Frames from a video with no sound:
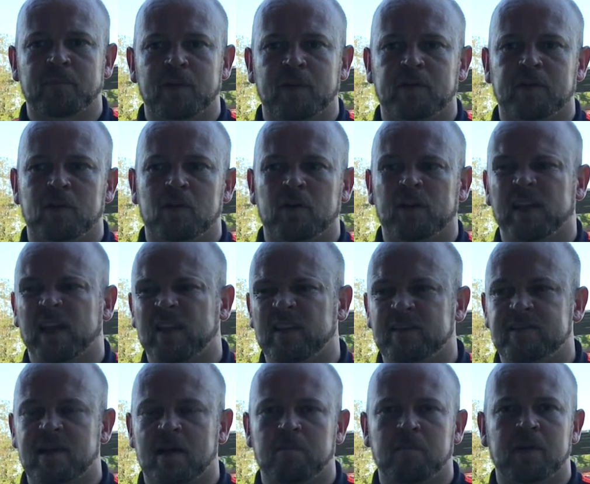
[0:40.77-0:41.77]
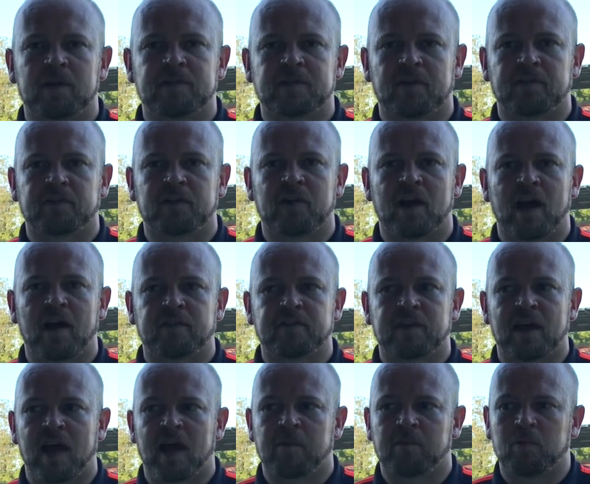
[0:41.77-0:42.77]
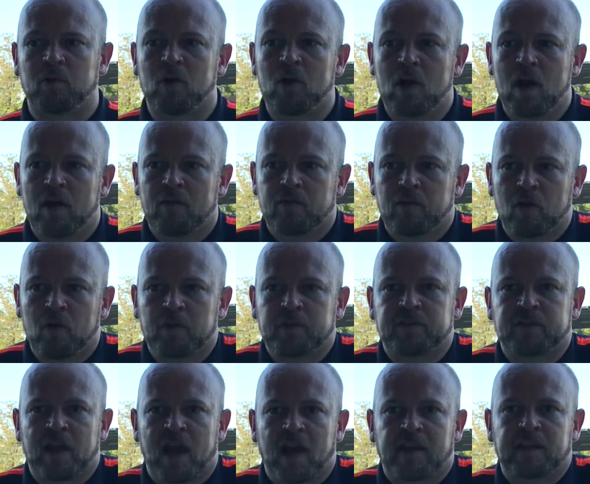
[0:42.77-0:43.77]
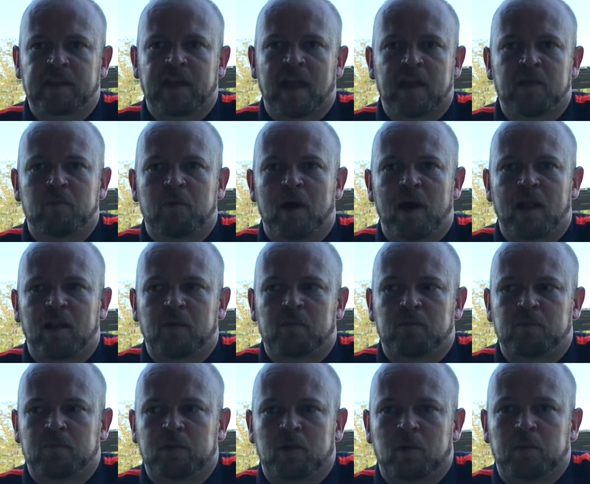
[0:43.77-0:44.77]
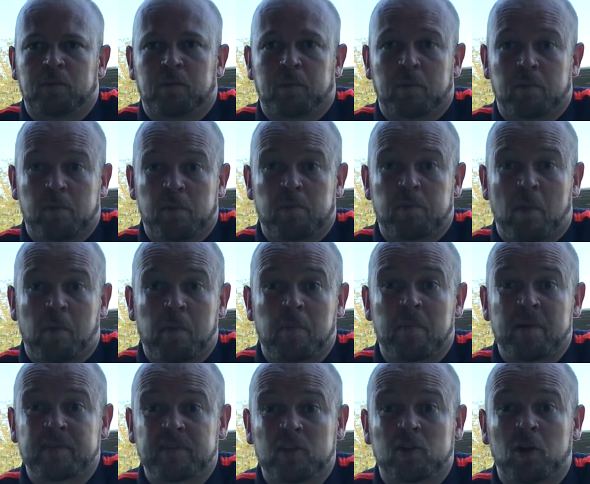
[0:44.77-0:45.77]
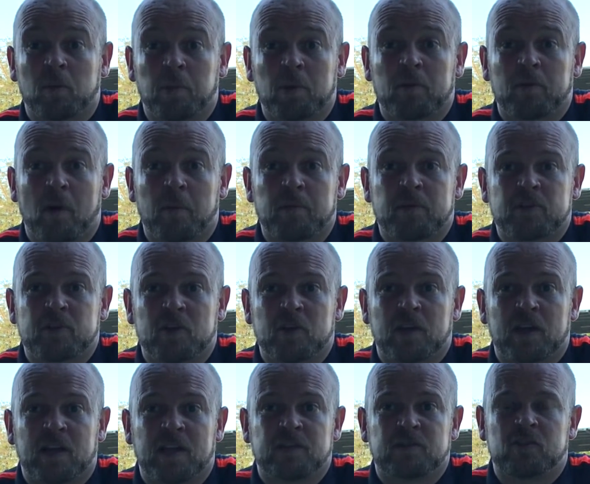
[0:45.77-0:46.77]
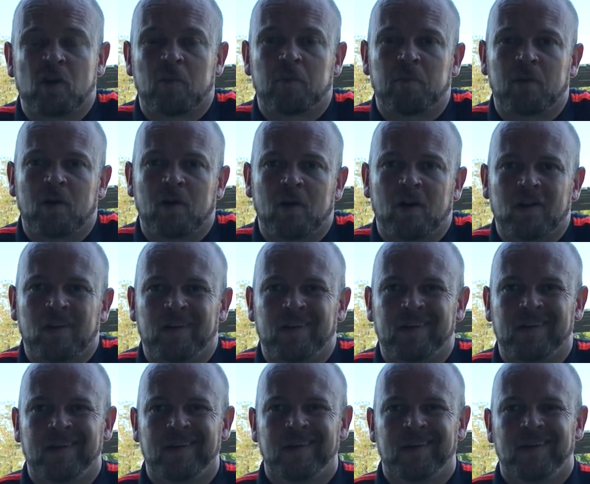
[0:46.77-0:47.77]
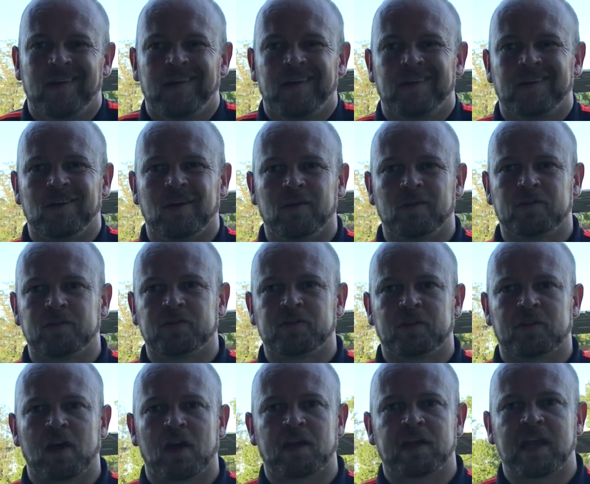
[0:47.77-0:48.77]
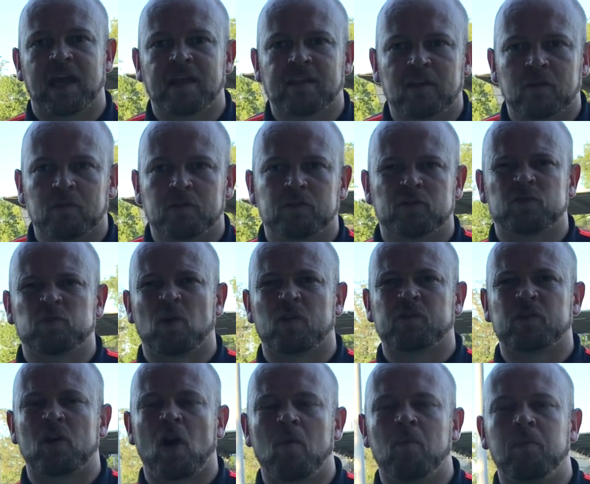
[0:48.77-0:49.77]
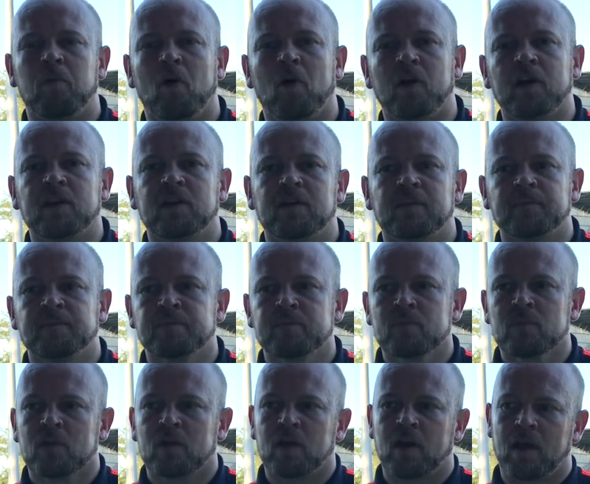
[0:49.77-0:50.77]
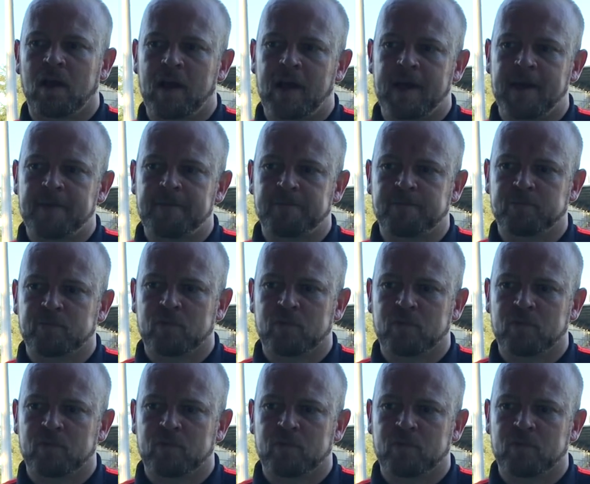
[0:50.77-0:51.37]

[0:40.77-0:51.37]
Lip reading: Only get to 10 minutes after half time, but I thought we started the game well and, we probably missed a couple of opportunities, dropped ball and, just a kick that just wasn't on point. There